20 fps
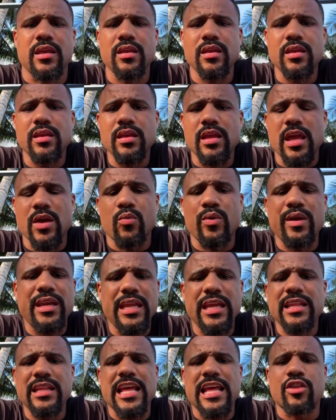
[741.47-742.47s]
me. And
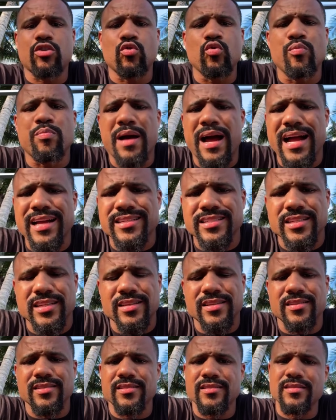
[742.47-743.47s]
we did that through
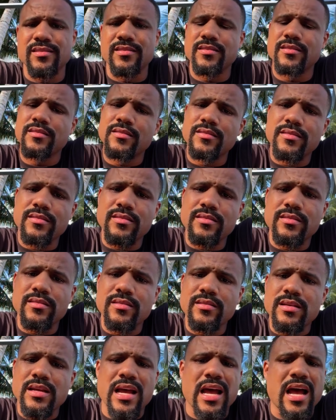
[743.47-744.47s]
boxing.
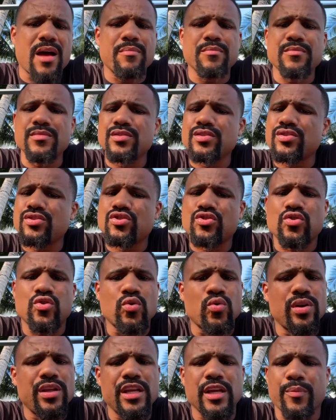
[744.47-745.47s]
I'm
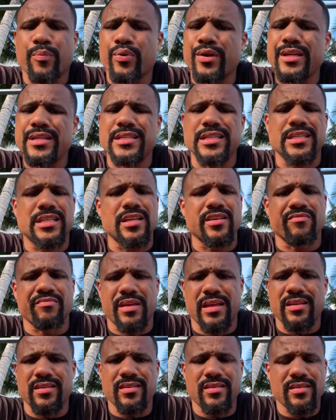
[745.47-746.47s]
truly appreciative,
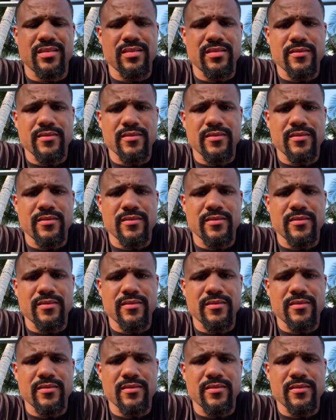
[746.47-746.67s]
man.